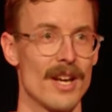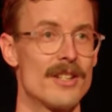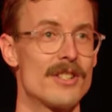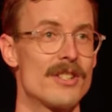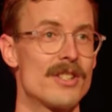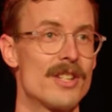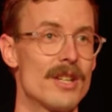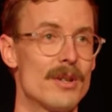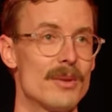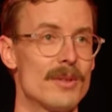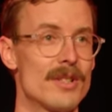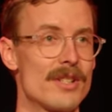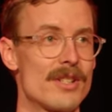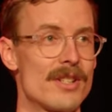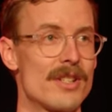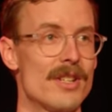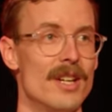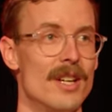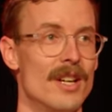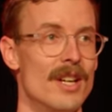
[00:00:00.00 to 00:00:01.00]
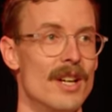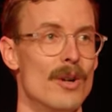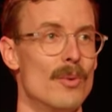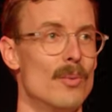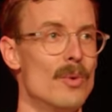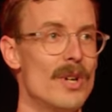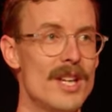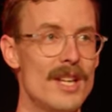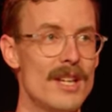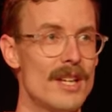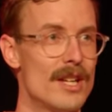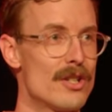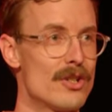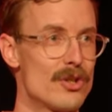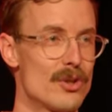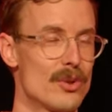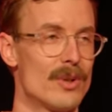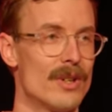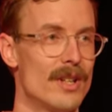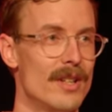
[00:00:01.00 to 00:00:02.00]
And singleness, we
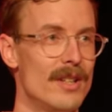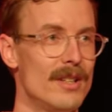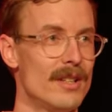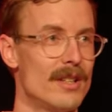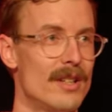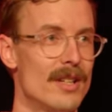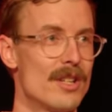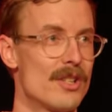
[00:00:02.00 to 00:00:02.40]
enjoy